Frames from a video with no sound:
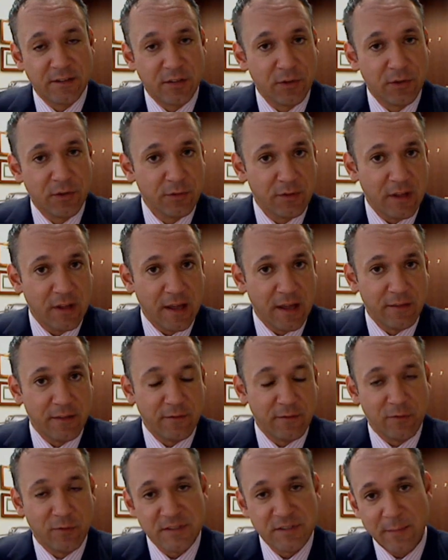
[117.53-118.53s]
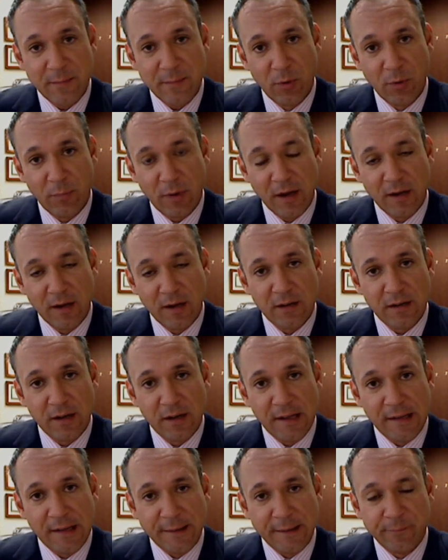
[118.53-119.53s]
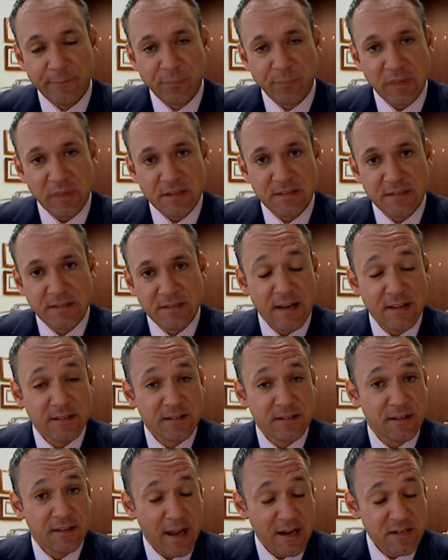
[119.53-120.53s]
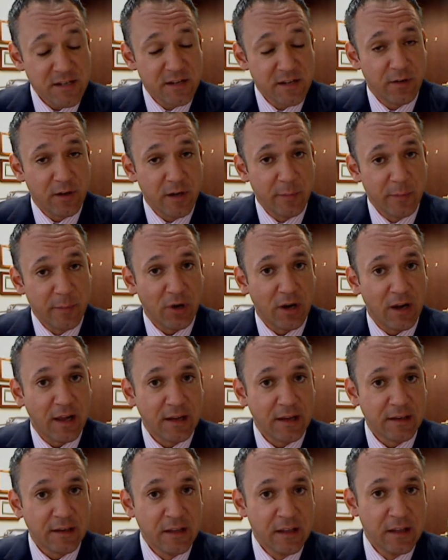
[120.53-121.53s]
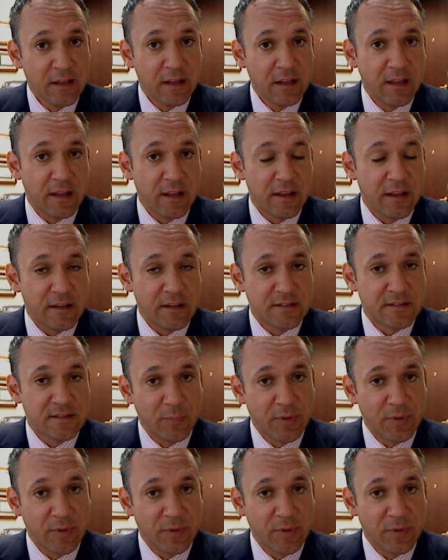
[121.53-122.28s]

2, first-time home buyer status is actually very broad. It